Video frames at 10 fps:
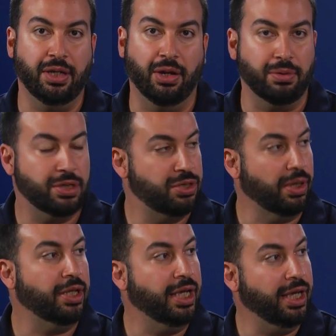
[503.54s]

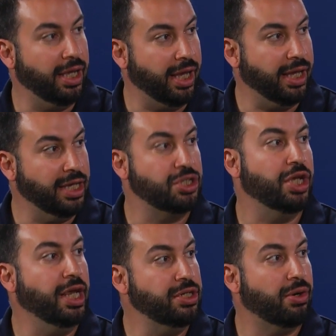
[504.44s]
strictly a
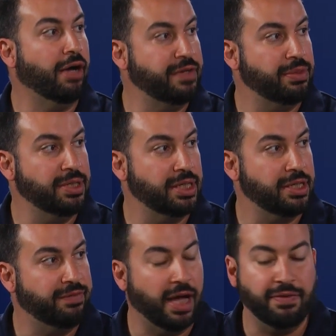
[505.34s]
Exchange or Office
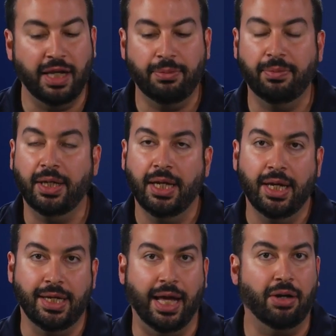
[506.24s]
365 enablement,
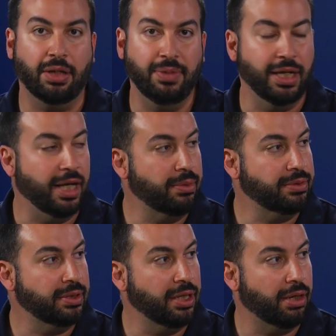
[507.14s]
now can be
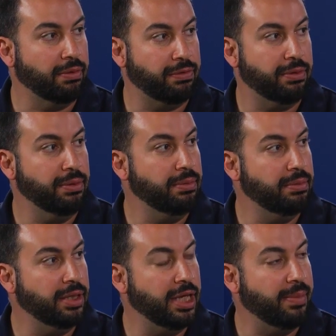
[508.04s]
enabled through
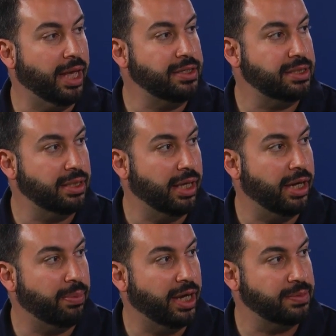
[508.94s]
EMS,
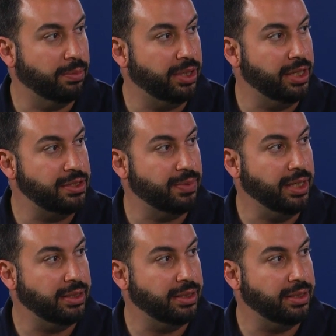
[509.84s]
Enterprise Mobility Suite.